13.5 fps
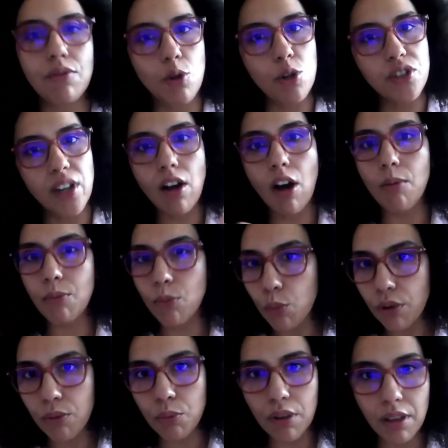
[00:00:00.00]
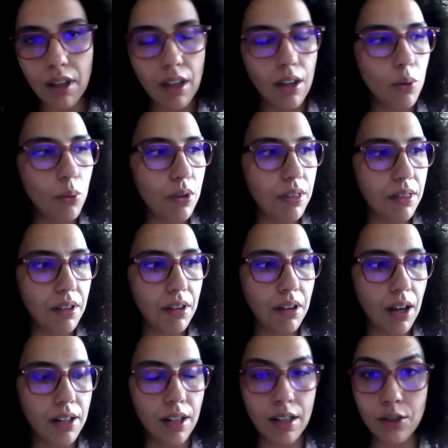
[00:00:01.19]
of course I come with
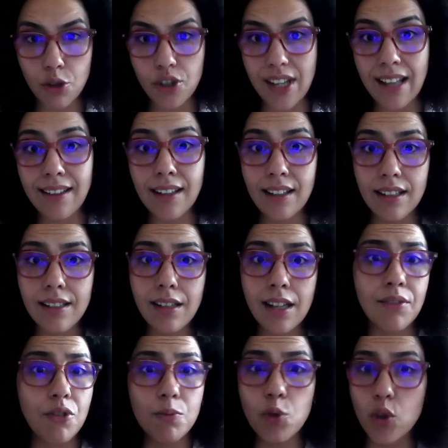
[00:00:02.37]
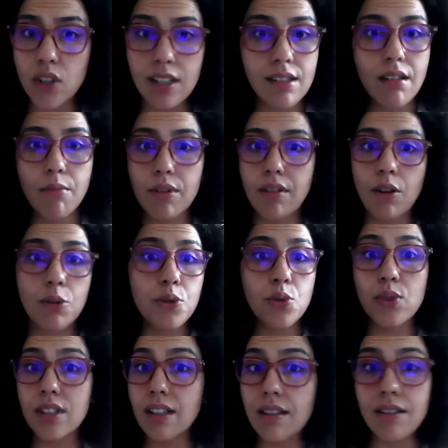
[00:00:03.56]
an understanding and insight from Tunisia, but I also
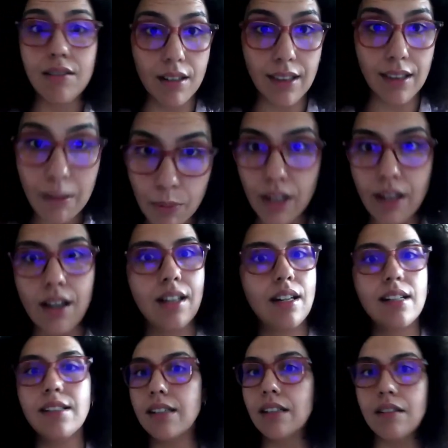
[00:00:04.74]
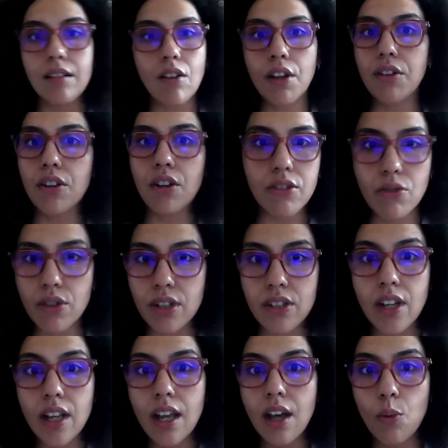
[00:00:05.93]
see this in Libya, and I see it in other
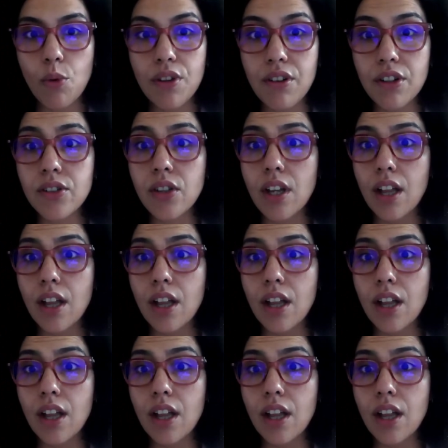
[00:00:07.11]
countries where there